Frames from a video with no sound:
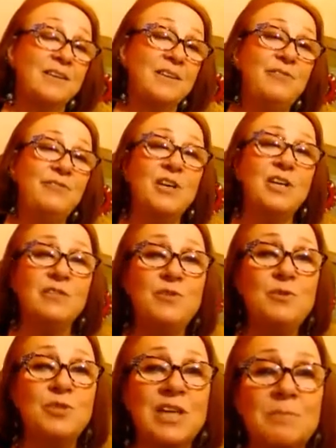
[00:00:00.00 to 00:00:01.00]
The first
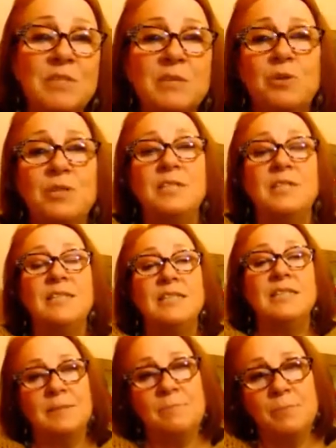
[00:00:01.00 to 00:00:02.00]
few chapters are printed in
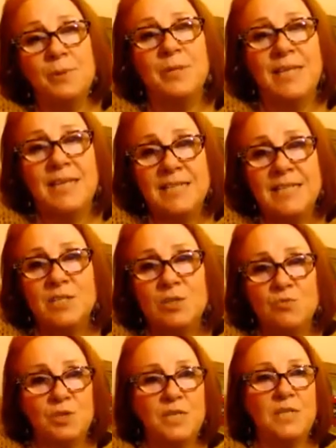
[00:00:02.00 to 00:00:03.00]
simple,
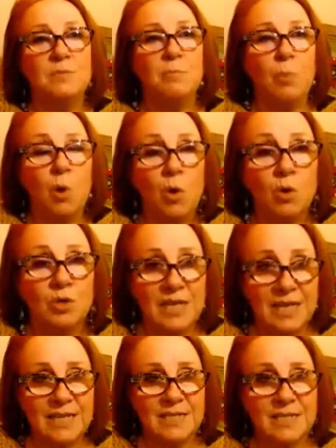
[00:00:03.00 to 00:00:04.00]
easy-to-read blocked
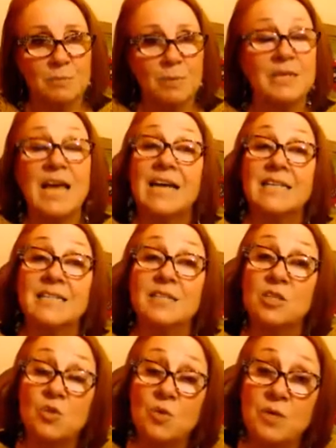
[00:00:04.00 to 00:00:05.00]
letters, but as the
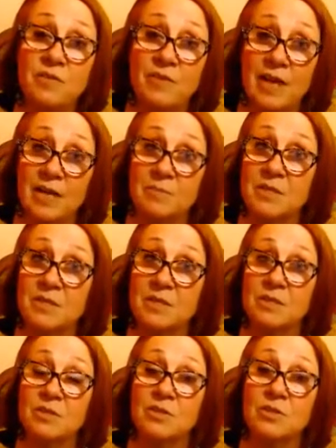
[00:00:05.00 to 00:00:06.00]
story develops,
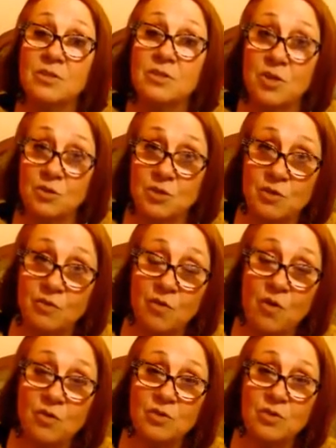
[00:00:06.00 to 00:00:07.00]
so does the
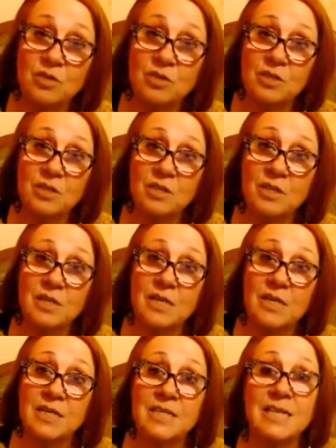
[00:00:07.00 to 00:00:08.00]
font,
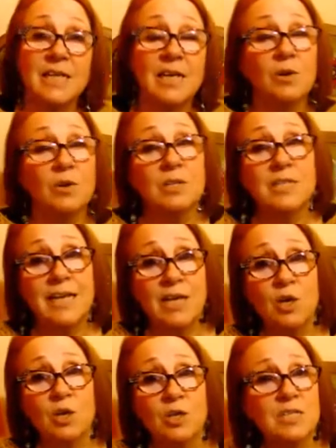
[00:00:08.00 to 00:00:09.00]
taking
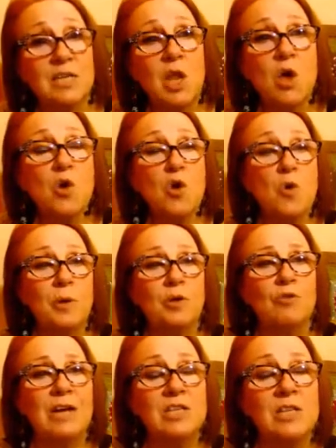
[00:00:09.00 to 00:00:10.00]
on a slope
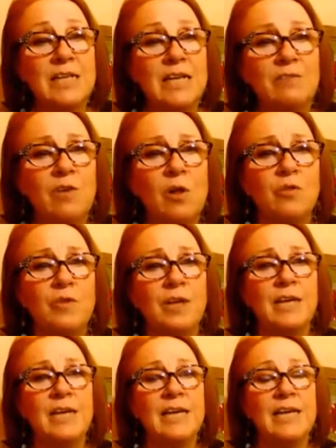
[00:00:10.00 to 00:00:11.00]
and gradually
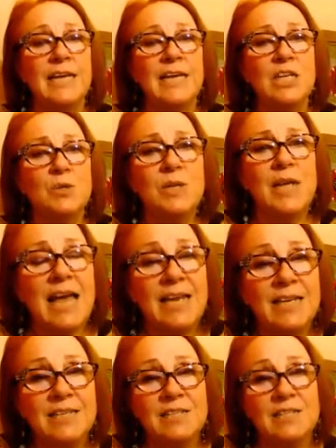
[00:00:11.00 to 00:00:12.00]
evolving into an
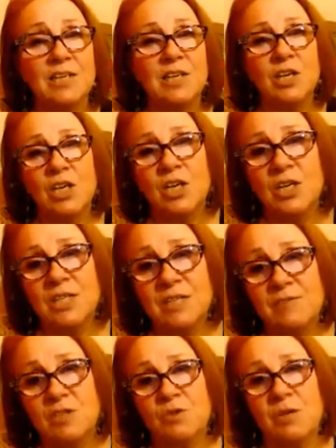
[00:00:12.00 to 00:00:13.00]
elegant
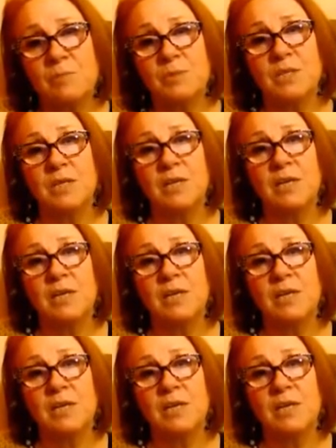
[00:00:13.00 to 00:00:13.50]
cursive script,